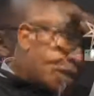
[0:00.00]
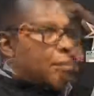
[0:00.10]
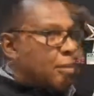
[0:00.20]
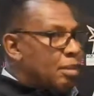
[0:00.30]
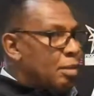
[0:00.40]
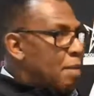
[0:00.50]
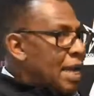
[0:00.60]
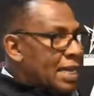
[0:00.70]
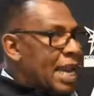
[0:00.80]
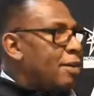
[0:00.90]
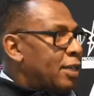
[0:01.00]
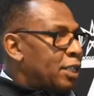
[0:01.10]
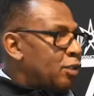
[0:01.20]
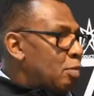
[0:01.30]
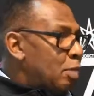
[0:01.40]
at the time. The main
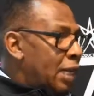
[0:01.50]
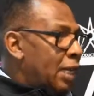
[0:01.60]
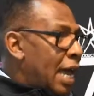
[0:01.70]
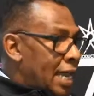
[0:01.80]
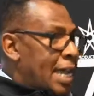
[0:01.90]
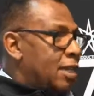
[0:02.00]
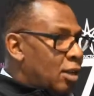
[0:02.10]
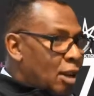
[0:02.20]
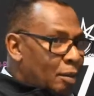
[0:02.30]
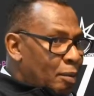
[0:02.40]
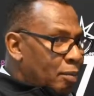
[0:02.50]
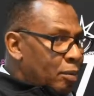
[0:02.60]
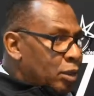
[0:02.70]
characters for me at that time was